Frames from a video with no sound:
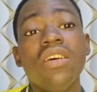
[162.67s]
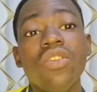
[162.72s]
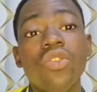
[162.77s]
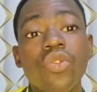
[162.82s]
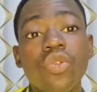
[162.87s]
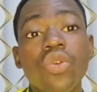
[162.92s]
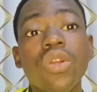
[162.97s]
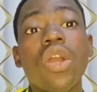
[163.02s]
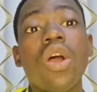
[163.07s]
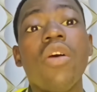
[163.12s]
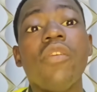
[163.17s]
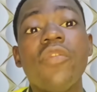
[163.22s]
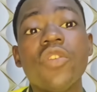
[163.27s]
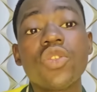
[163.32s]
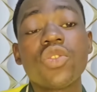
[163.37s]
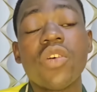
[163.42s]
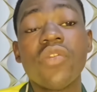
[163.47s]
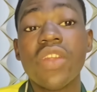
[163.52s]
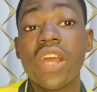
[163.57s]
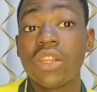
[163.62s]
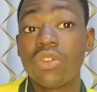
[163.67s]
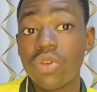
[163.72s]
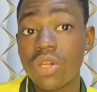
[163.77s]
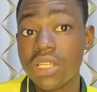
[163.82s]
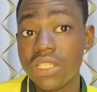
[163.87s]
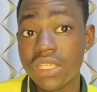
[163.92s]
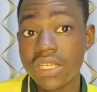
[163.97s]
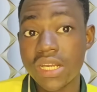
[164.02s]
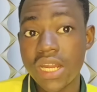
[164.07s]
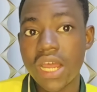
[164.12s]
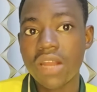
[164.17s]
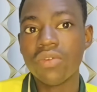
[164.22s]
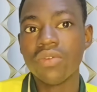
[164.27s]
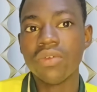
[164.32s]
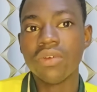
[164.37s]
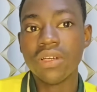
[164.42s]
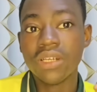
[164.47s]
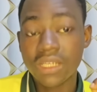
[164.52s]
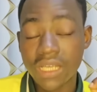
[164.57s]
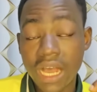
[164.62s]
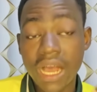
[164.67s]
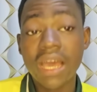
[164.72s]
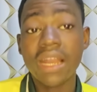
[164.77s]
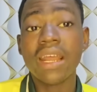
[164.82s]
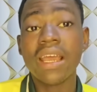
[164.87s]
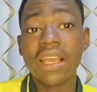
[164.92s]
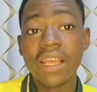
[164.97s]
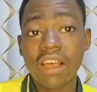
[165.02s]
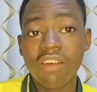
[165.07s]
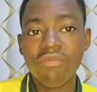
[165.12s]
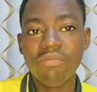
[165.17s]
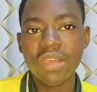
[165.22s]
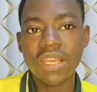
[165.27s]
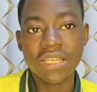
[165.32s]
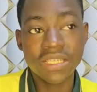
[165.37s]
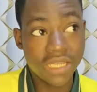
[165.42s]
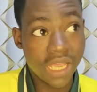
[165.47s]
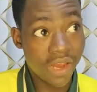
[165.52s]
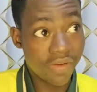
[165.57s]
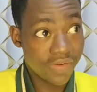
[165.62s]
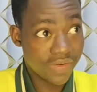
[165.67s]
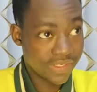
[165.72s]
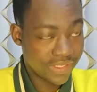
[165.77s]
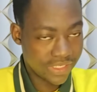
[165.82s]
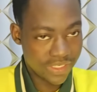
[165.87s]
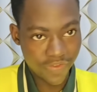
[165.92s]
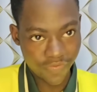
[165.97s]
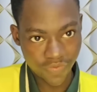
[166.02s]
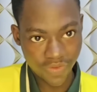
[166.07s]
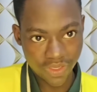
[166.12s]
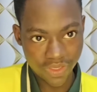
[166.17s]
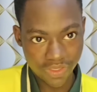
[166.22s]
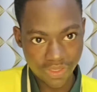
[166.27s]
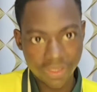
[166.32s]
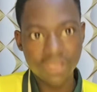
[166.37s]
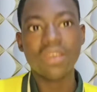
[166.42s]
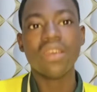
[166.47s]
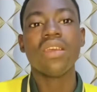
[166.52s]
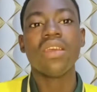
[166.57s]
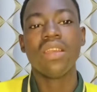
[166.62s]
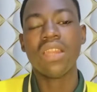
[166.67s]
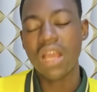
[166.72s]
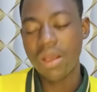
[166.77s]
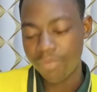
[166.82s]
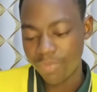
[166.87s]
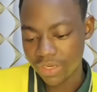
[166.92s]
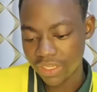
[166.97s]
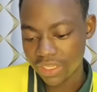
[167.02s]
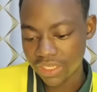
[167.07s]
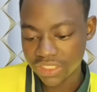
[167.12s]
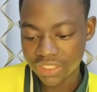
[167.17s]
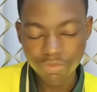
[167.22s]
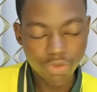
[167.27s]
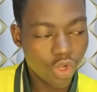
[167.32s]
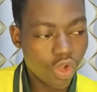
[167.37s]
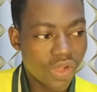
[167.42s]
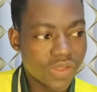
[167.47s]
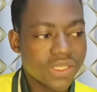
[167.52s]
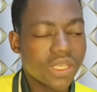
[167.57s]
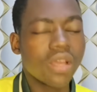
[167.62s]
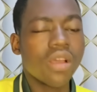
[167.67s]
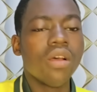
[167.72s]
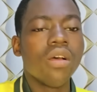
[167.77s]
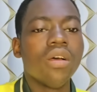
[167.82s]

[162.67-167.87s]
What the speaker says: Through the Office of the Attorney General, Ghana government are receiving the application because